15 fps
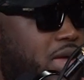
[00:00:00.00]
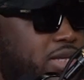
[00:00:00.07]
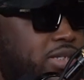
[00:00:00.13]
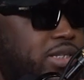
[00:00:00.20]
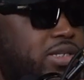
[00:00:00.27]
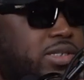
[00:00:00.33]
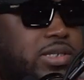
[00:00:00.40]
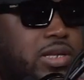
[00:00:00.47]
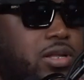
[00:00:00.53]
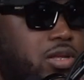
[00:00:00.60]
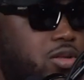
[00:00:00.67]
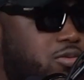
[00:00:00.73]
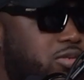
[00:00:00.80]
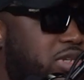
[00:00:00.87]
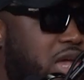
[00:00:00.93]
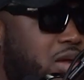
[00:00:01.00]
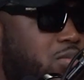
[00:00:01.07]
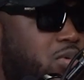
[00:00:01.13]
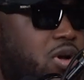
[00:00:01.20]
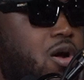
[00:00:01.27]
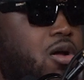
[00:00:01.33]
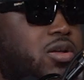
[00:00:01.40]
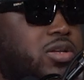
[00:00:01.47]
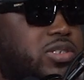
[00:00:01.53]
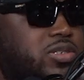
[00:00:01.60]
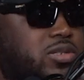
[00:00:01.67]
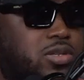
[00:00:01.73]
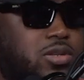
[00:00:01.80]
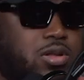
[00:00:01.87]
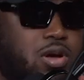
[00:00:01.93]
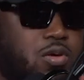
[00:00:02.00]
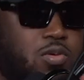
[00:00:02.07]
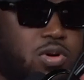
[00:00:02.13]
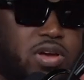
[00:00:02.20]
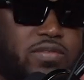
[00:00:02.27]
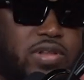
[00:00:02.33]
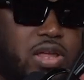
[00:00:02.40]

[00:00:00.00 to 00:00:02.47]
It's still a huge game, regardless, wherever